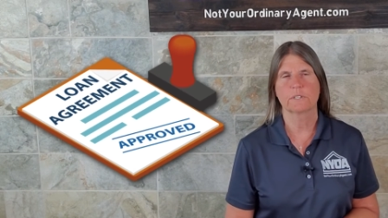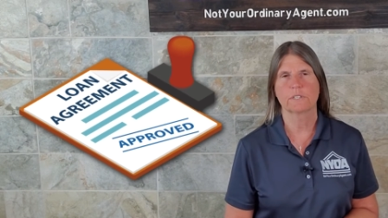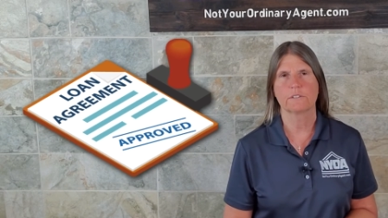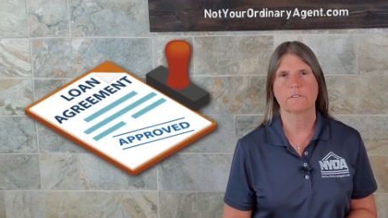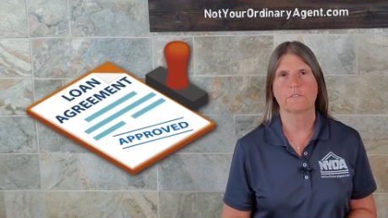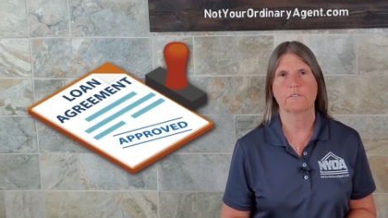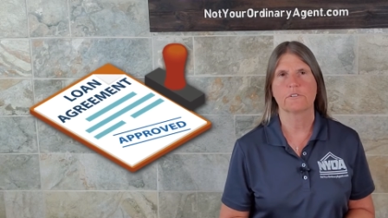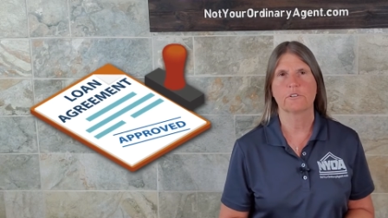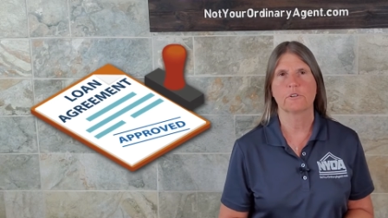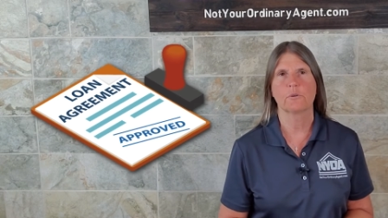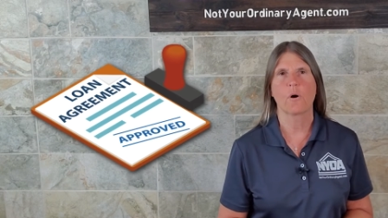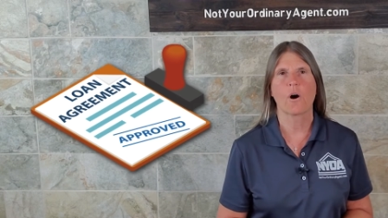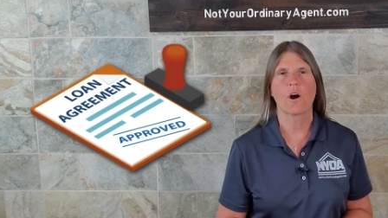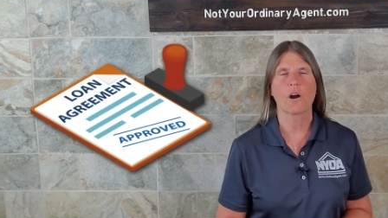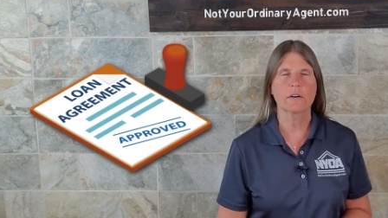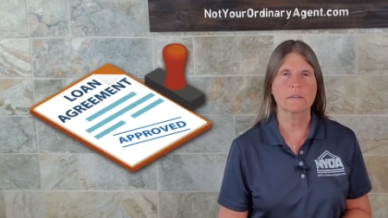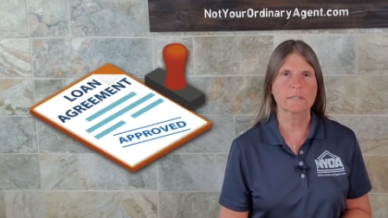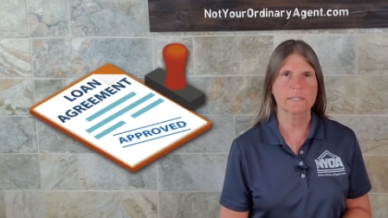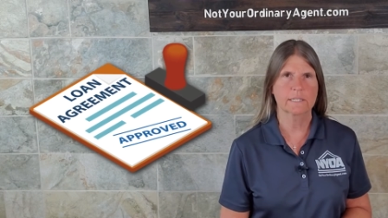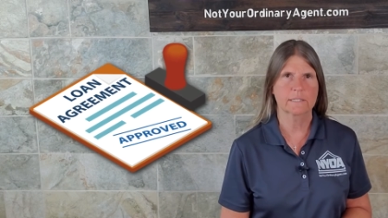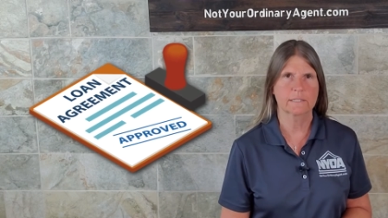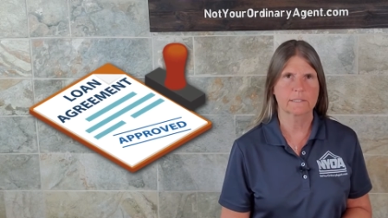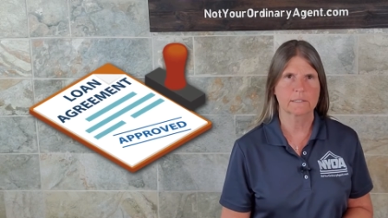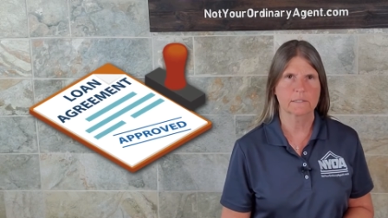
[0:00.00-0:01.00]
and if you
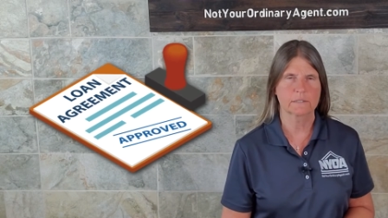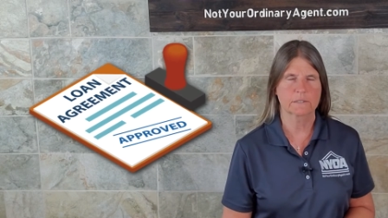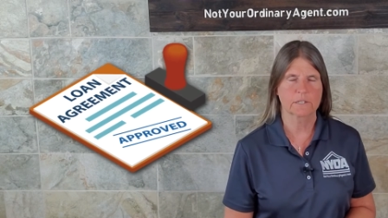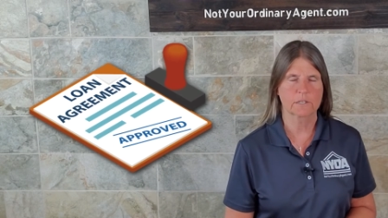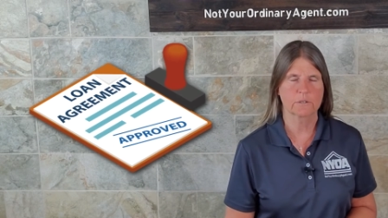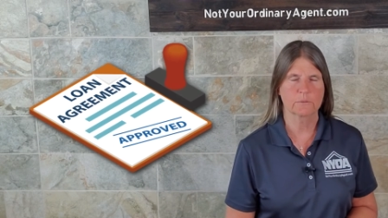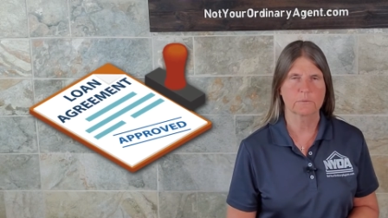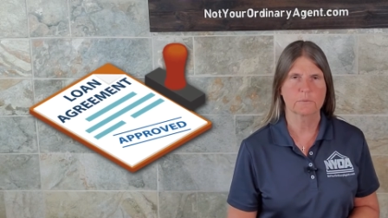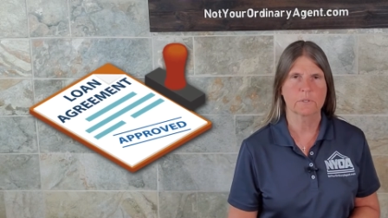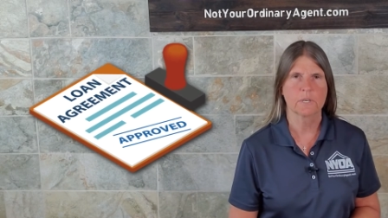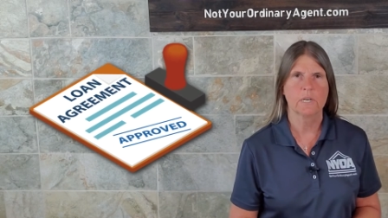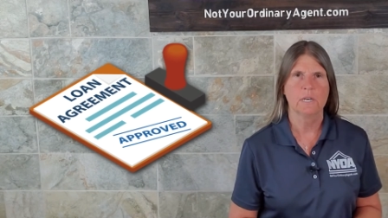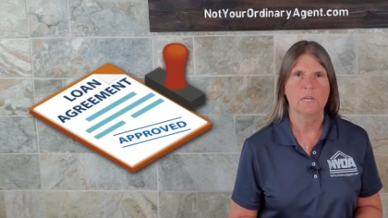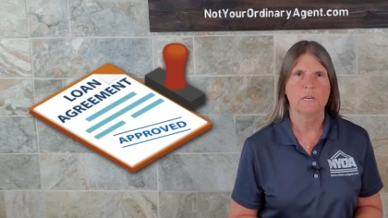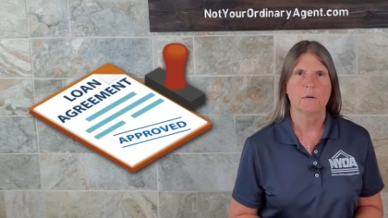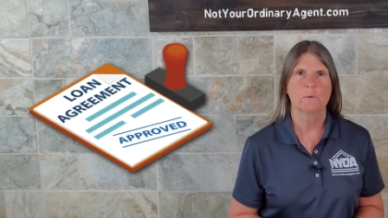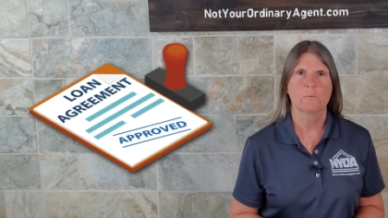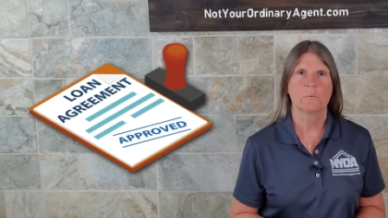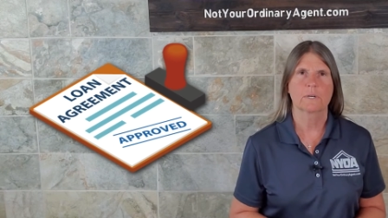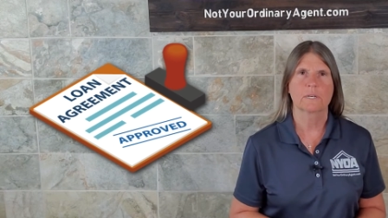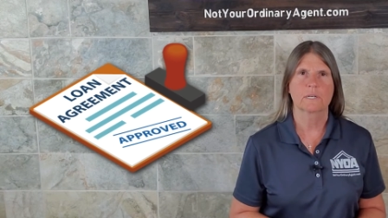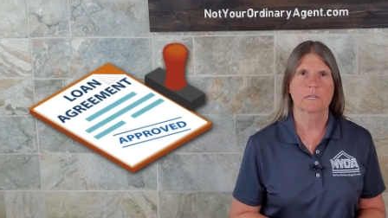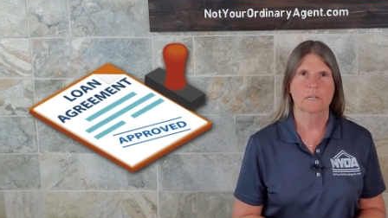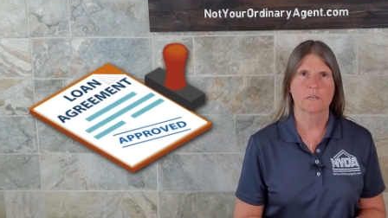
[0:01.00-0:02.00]
are getting a loan,
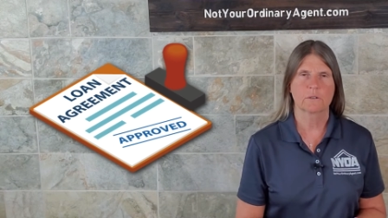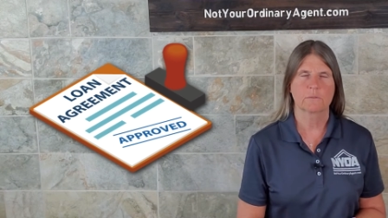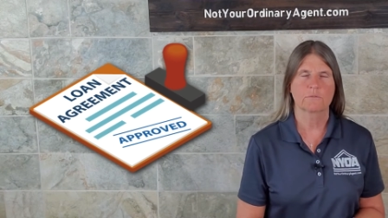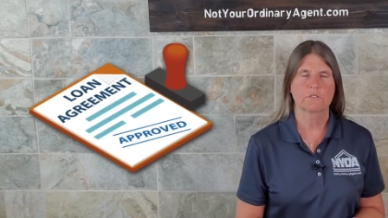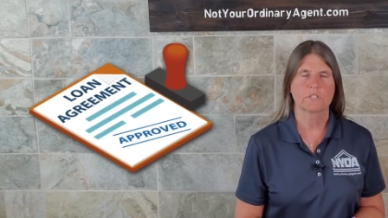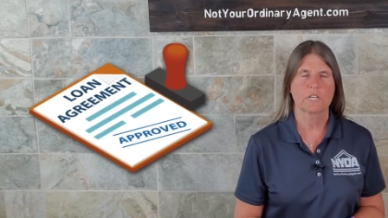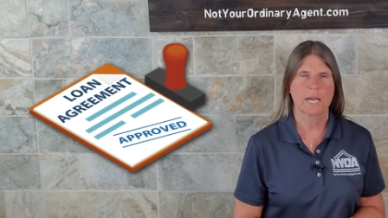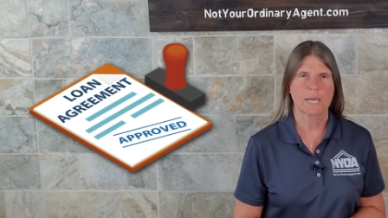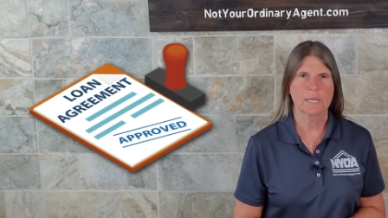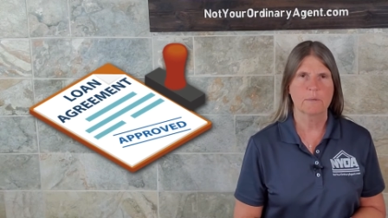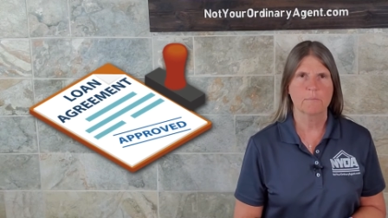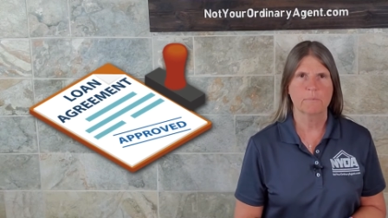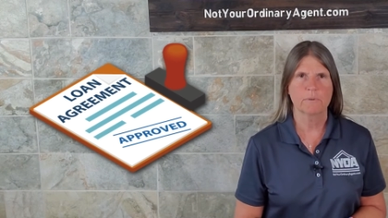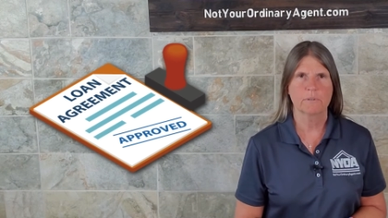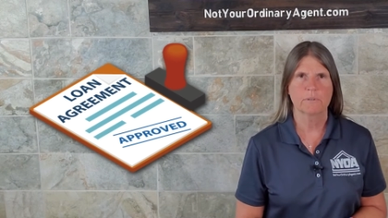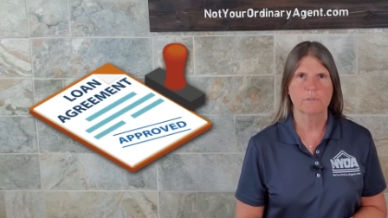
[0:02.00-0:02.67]
what loan type